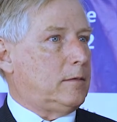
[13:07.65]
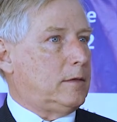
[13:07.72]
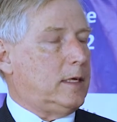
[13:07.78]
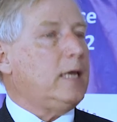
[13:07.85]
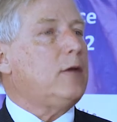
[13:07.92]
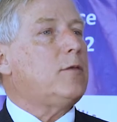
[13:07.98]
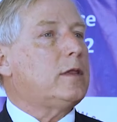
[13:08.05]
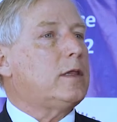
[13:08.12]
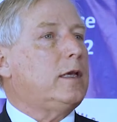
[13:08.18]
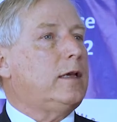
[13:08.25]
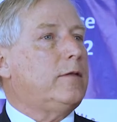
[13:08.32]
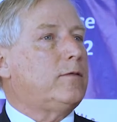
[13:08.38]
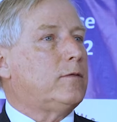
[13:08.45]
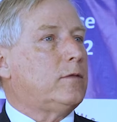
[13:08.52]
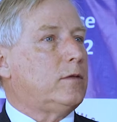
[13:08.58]
take what
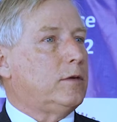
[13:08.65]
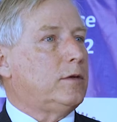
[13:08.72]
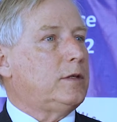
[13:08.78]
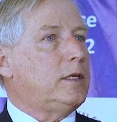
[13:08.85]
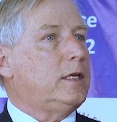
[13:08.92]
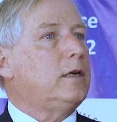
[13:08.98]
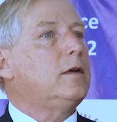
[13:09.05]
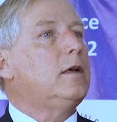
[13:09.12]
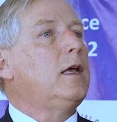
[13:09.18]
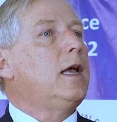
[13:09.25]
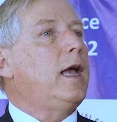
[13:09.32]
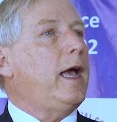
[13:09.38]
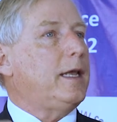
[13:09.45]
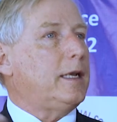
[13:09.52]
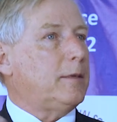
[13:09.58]
they've learned here
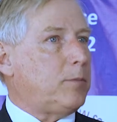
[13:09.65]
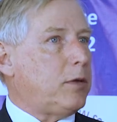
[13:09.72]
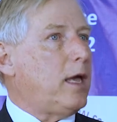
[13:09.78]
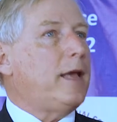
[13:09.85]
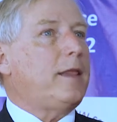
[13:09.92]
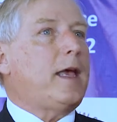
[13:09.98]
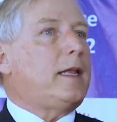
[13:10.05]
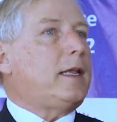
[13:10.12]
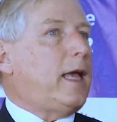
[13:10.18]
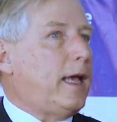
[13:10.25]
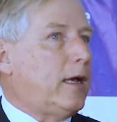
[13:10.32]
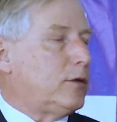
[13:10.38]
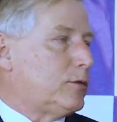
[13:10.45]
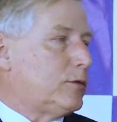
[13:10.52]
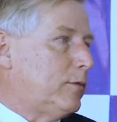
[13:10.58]
and apply that
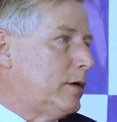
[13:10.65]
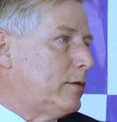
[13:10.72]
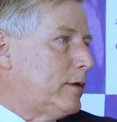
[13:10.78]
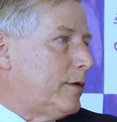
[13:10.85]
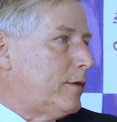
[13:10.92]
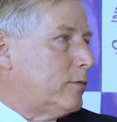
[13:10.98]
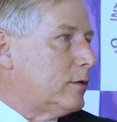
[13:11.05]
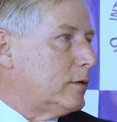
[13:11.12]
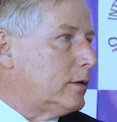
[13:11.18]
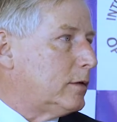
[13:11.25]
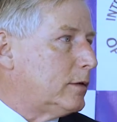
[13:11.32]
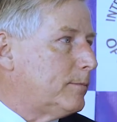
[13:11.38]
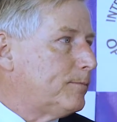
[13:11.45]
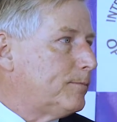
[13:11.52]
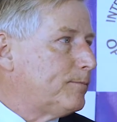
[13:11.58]
elsewhere around the world.